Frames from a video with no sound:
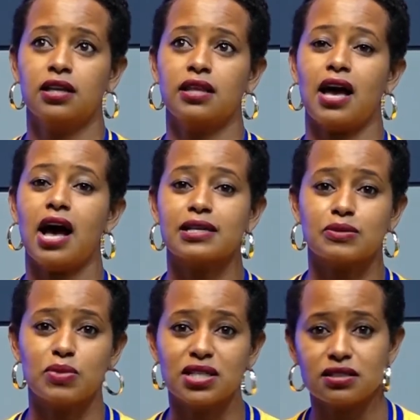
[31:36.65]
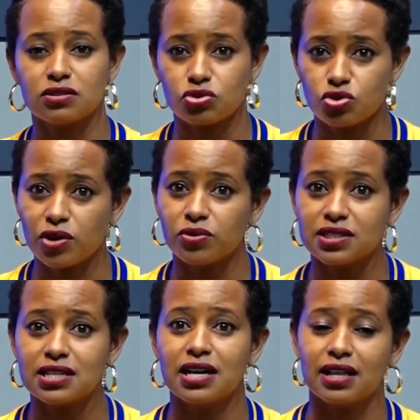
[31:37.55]
There has been
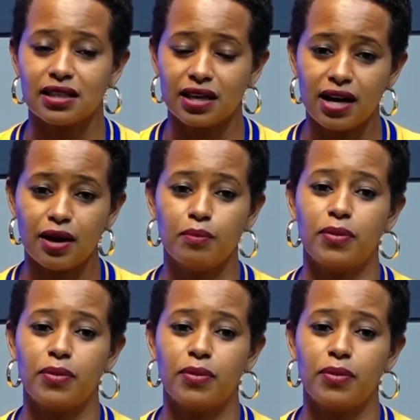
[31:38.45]
struggles here and there,